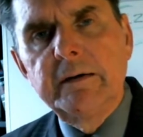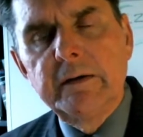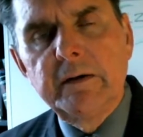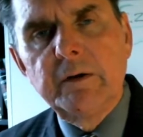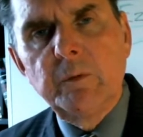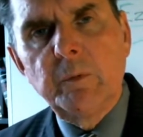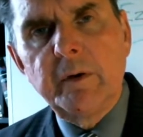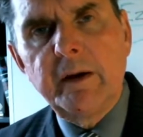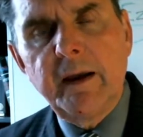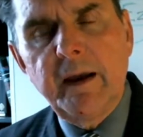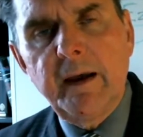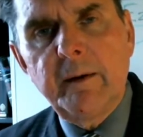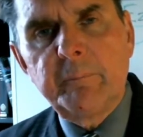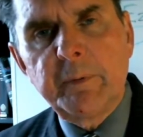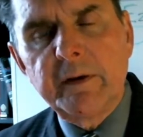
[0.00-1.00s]
what
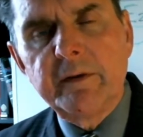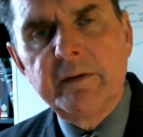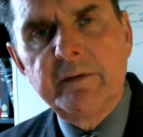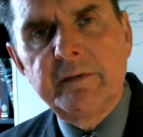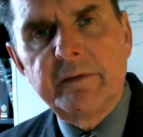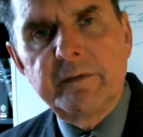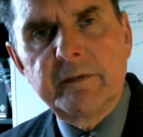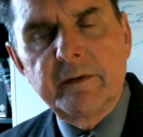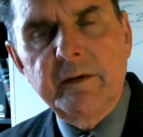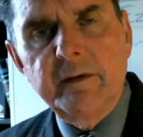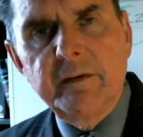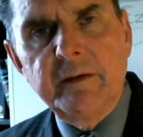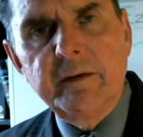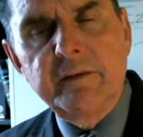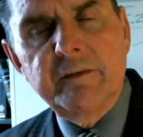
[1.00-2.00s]
happens in
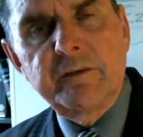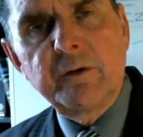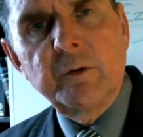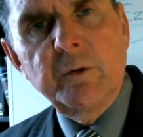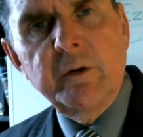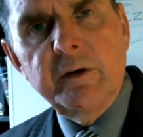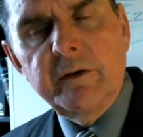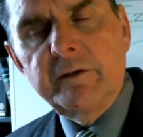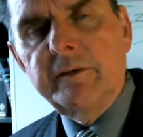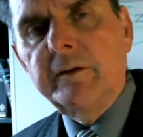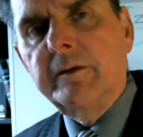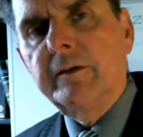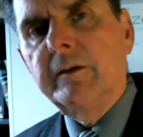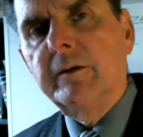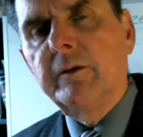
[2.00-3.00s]
these stories
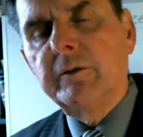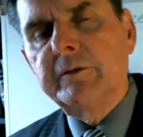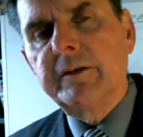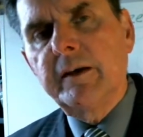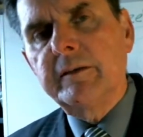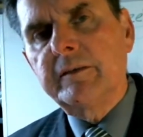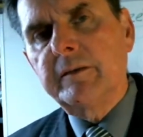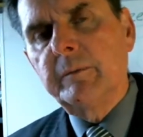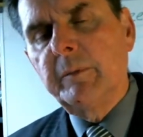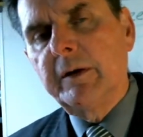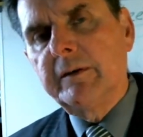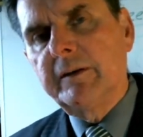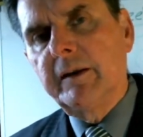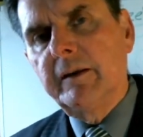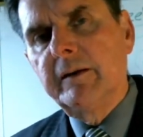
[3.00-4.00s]
in the Old
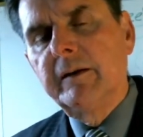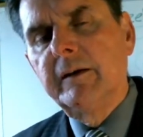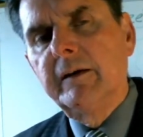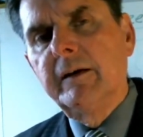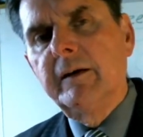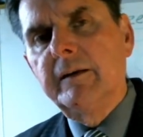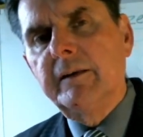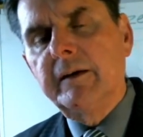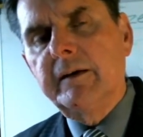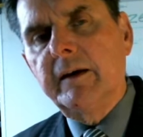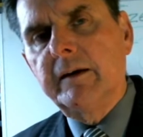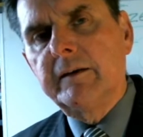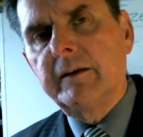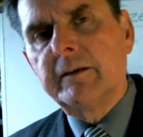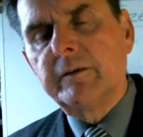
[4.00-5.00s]
Testament, that the
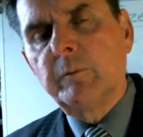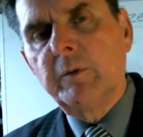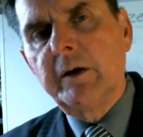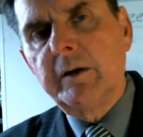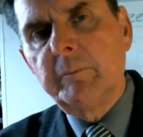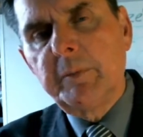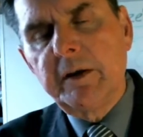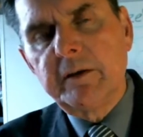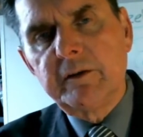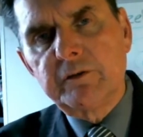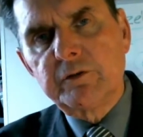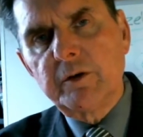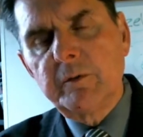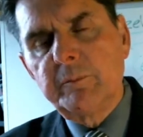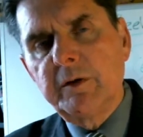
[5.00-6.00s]
king doesn't want to pay the
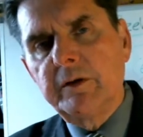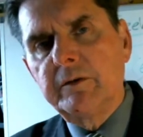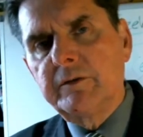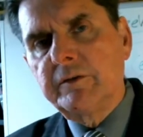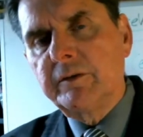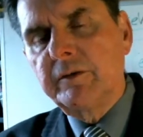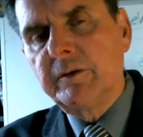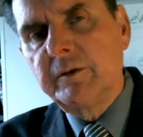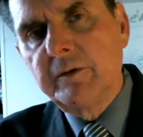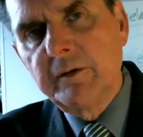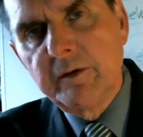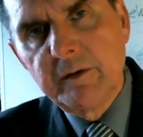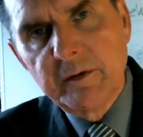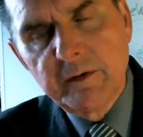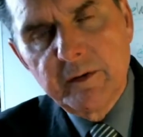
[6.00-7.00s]
tribute to
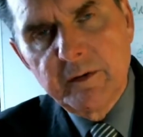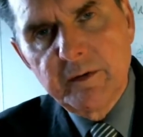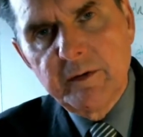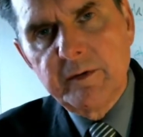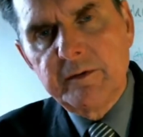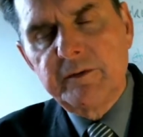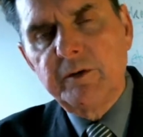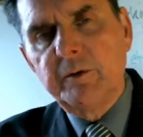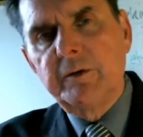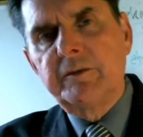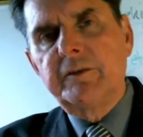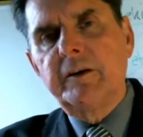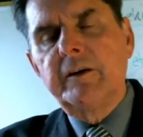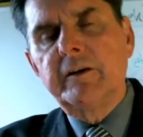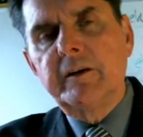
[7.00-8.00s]

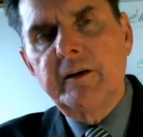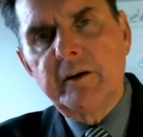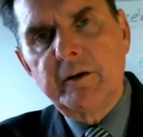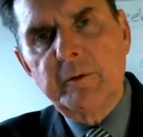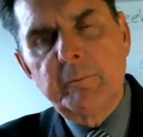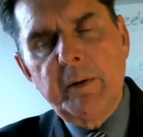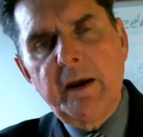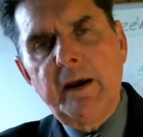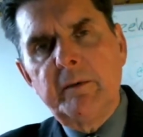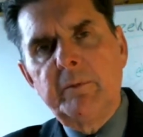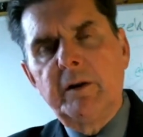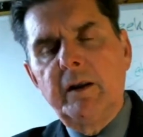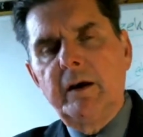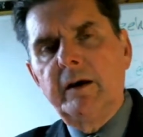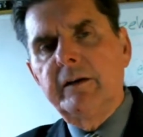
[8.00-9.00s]
Assyria or
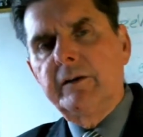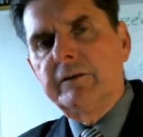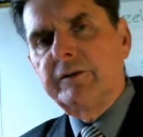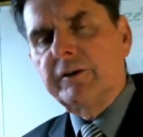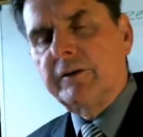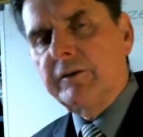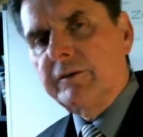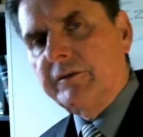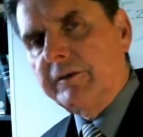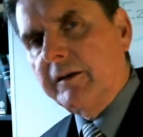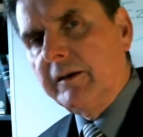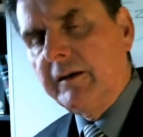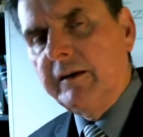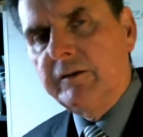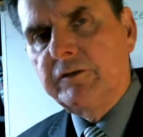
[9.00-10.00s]
Babylon and turns to
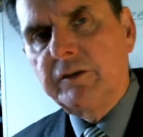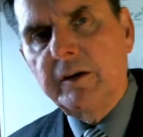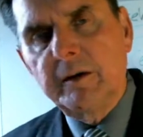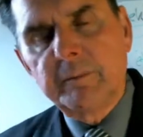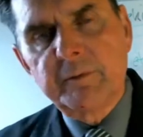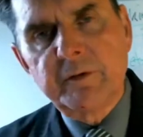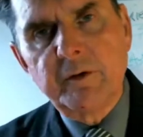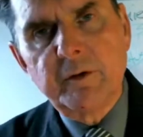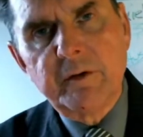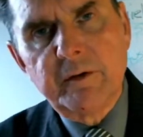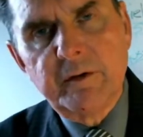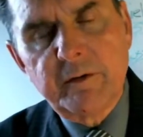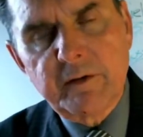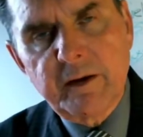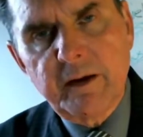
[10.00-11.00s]
Egypt. So in
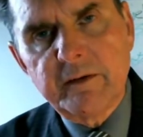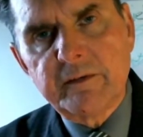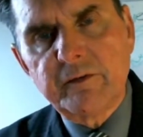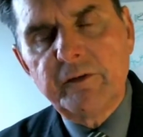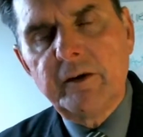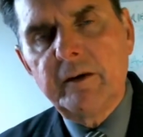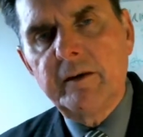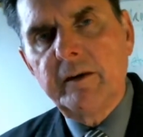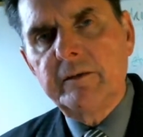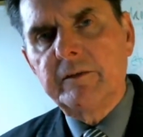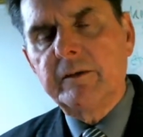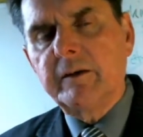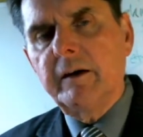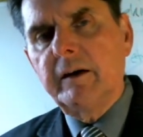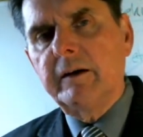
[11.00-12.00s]
the case of
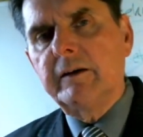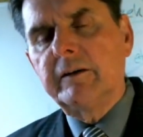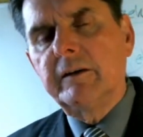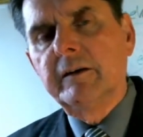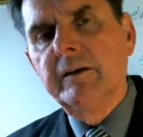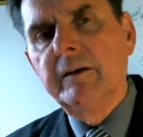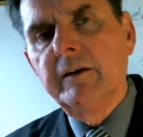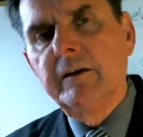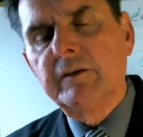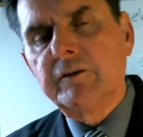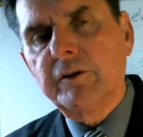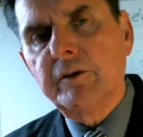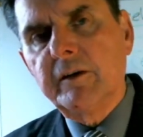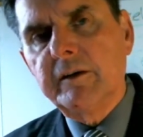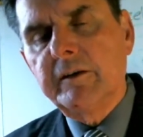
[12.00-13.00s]
Hezekiah
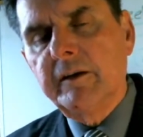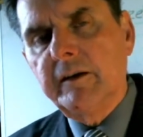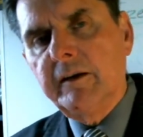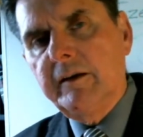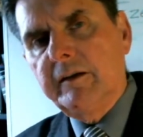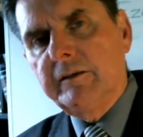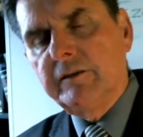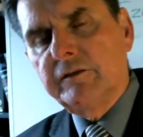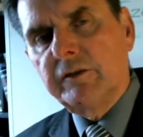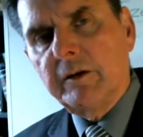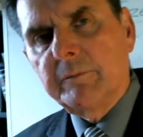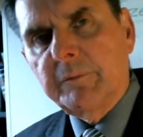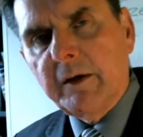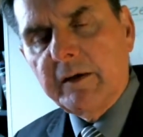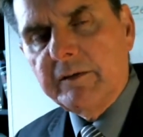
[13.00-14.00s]
turning to
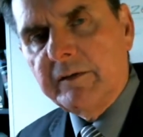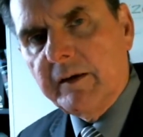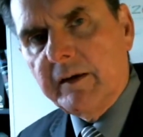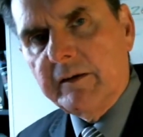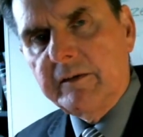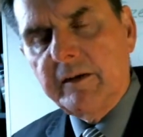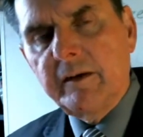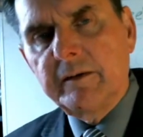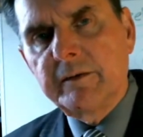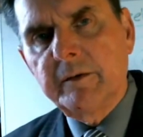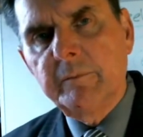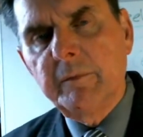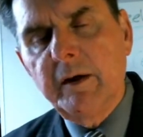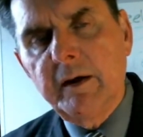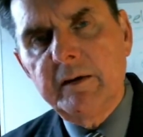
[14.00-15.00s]
Egypt, Isaiah tells
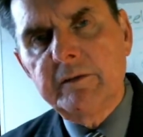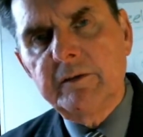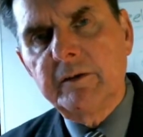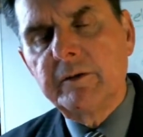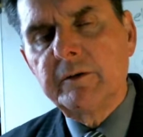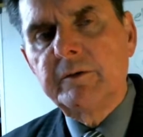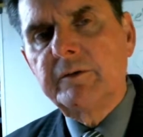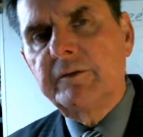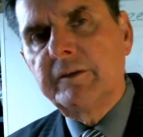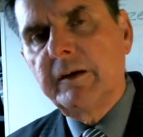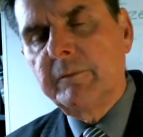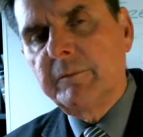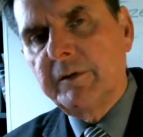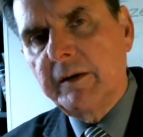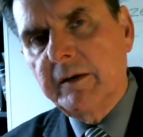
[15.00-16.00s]
him not to.
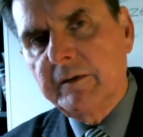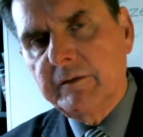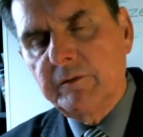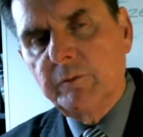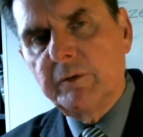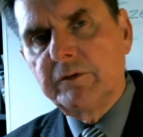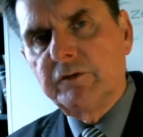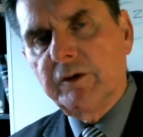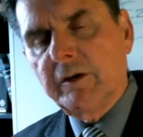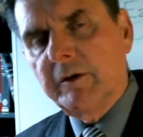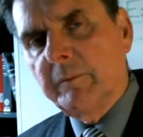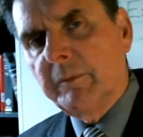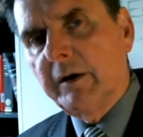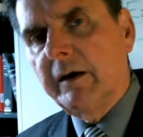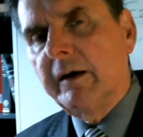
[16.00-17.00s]
Same thing with
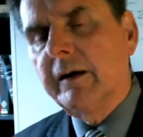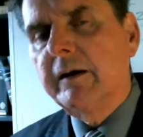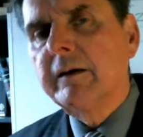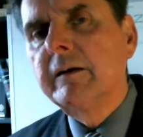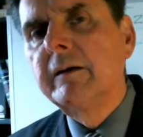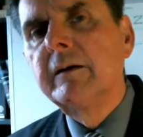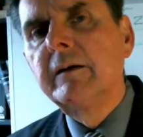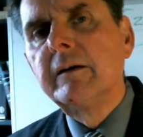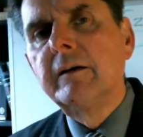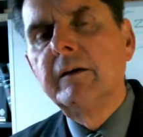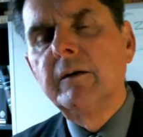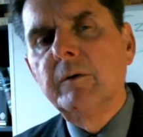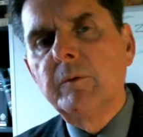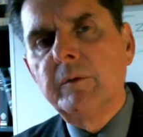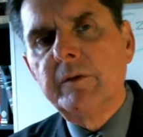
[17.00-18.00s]
Jeremiah,
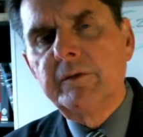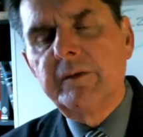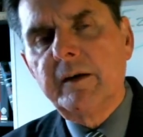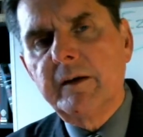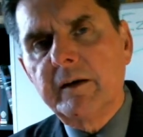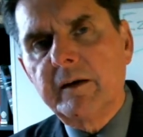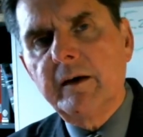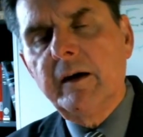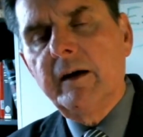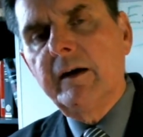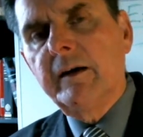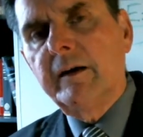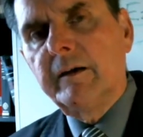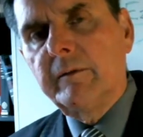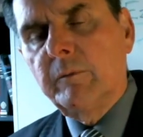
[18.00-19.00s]
with
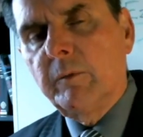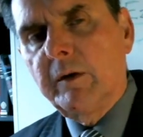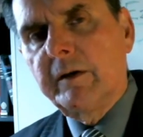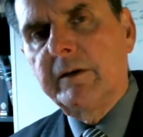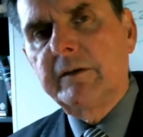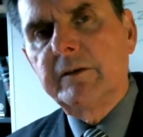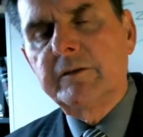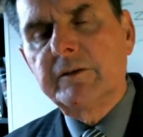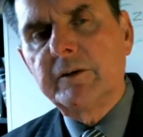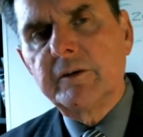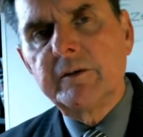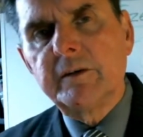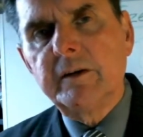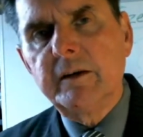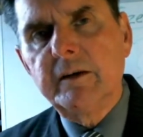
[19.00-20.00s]
Zedekiah wanting to turn
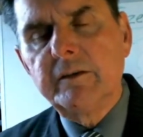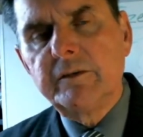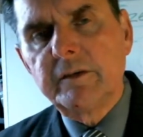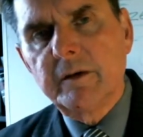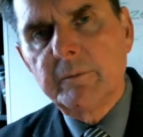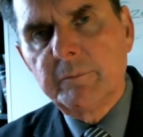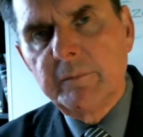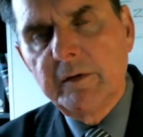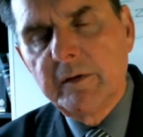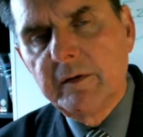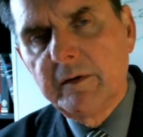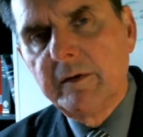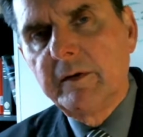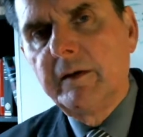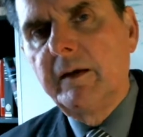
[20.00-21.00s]
to Egypt.
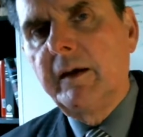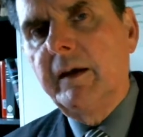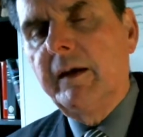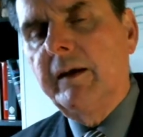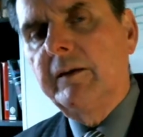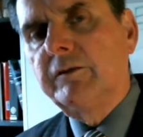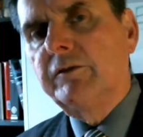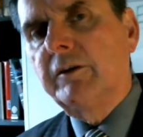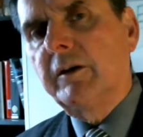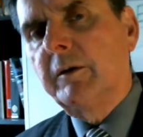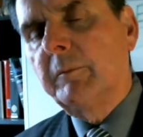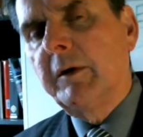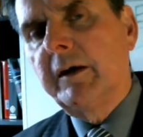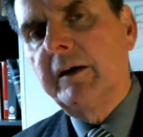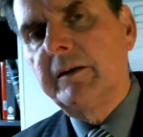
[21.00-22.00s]
And
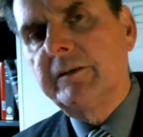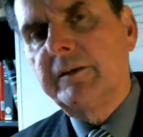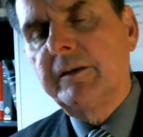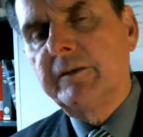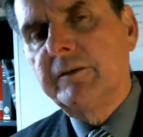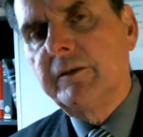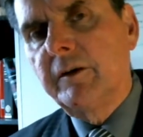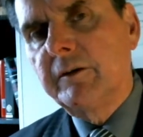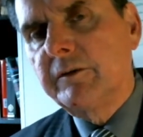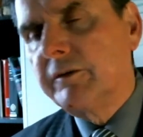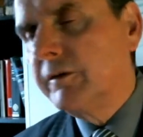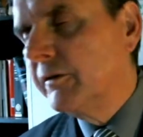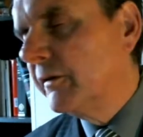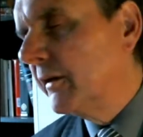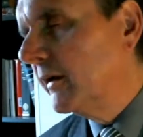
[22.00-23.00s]
Jeremiah says, don't
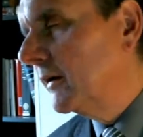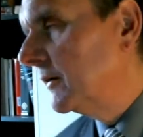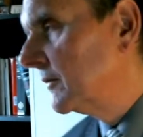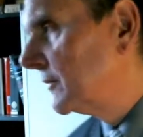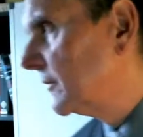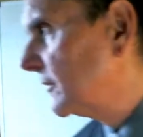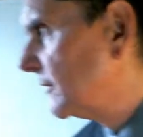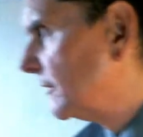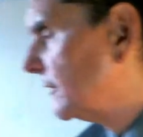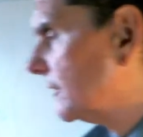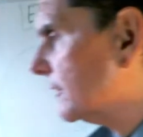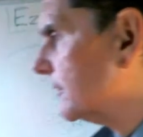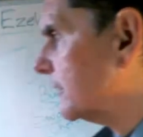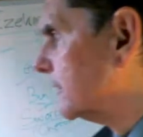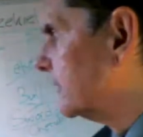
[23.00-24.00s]
do this
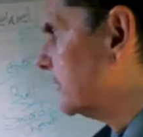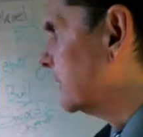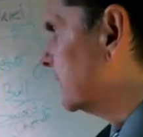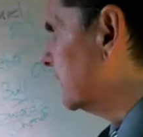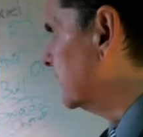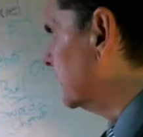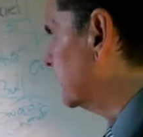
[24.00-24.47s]
because it's